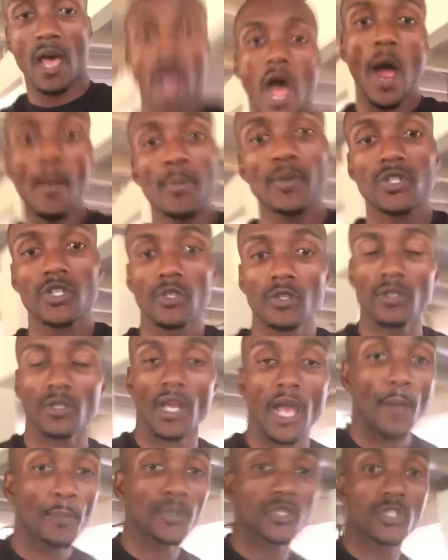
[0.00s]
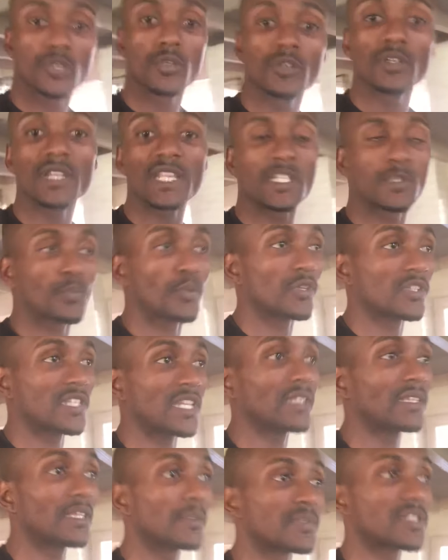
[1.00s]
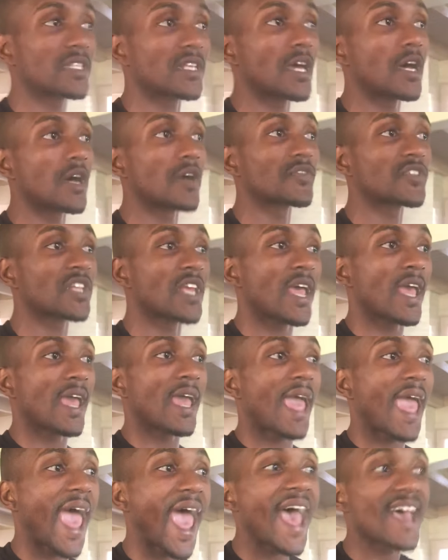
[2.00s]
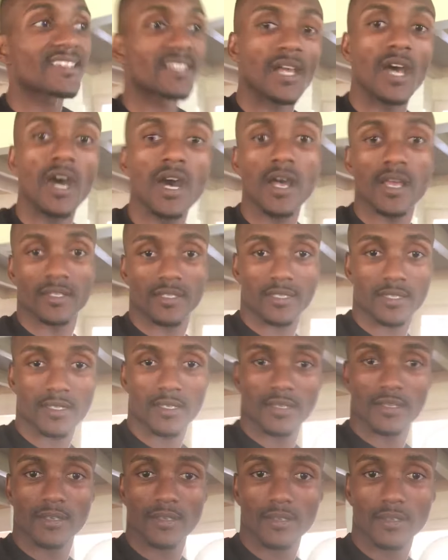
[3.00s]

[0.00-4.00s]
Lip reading: Opportunities present themselves as us.